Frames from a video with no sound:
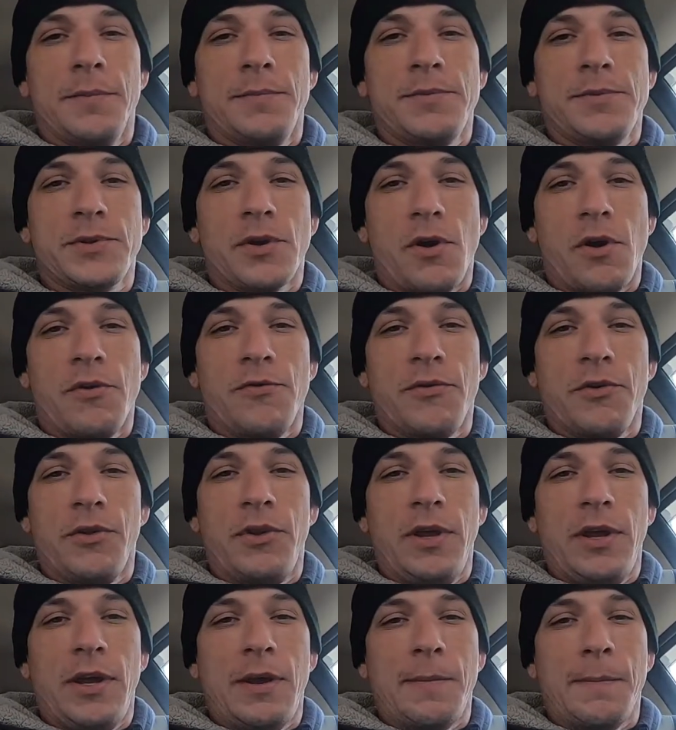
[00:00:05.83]
Sorry for
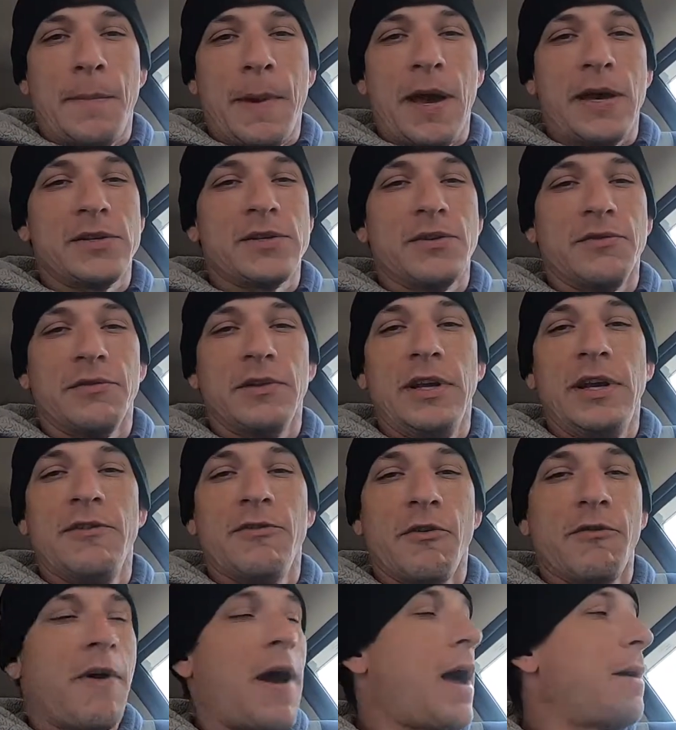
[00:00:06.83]
the massive leave
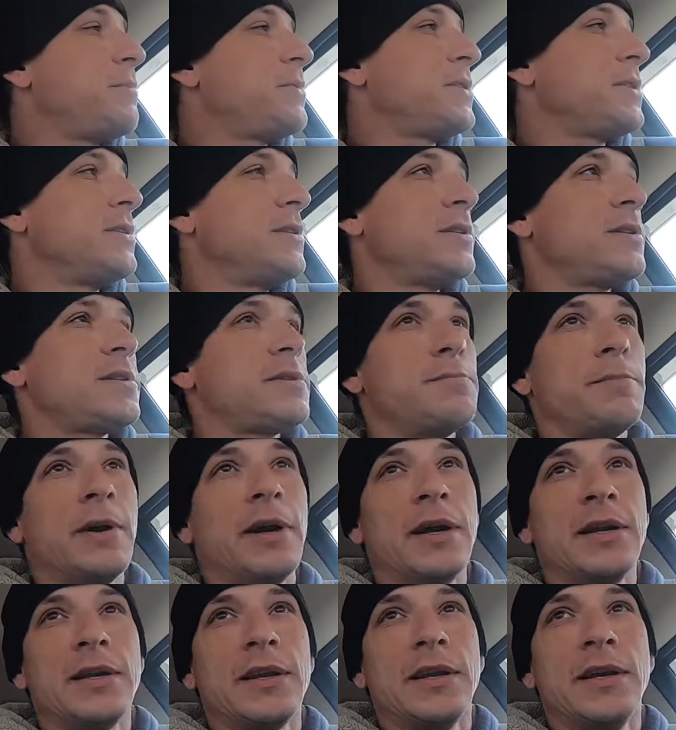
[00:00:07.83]
of absence,
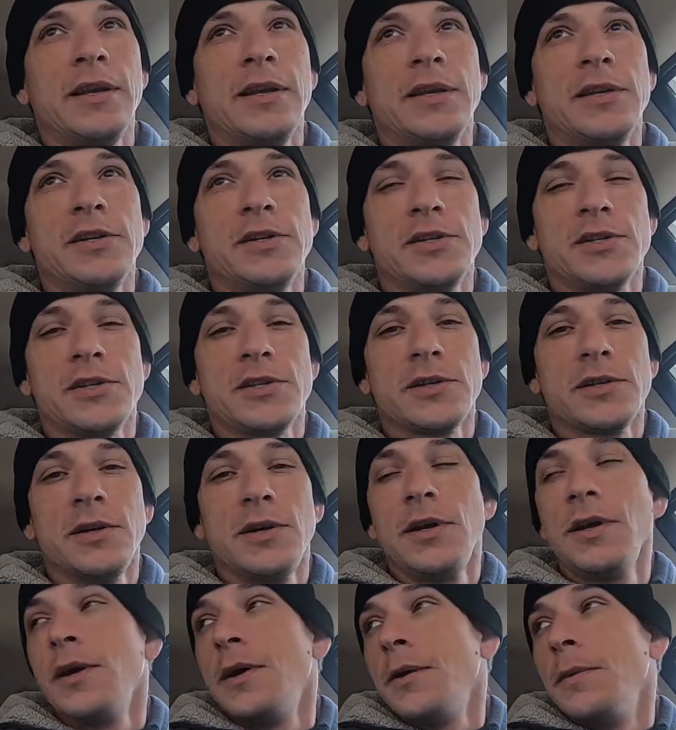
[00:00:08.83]
but it has
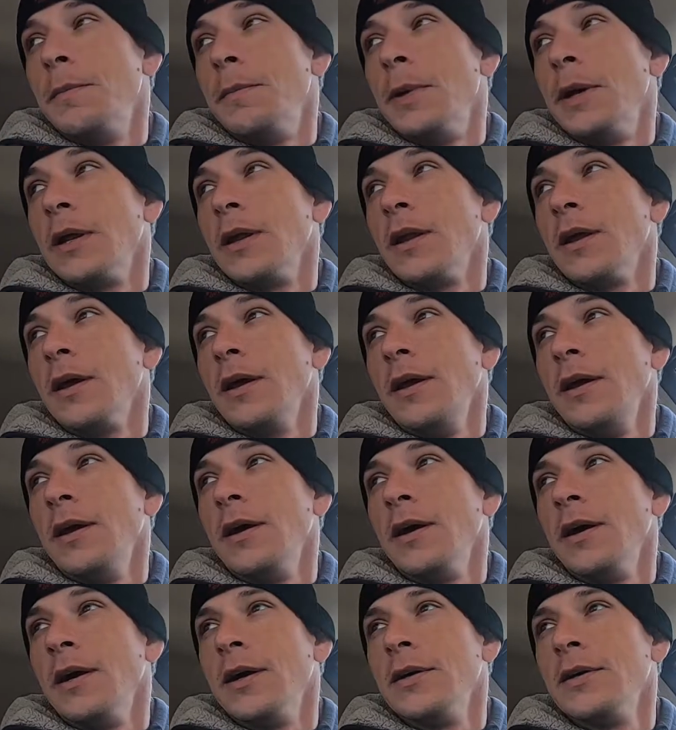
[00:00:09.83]
been
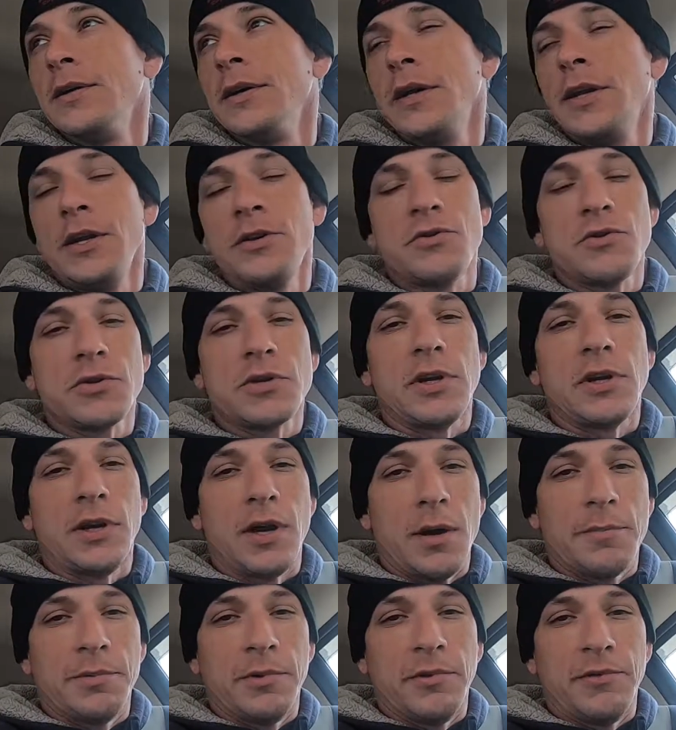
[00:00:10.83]
an interesting
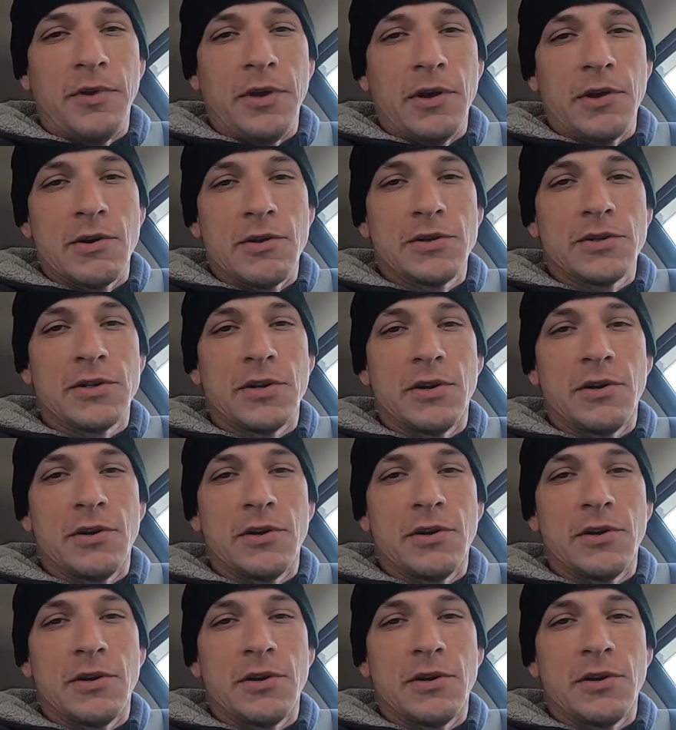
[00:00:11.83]
couple of years.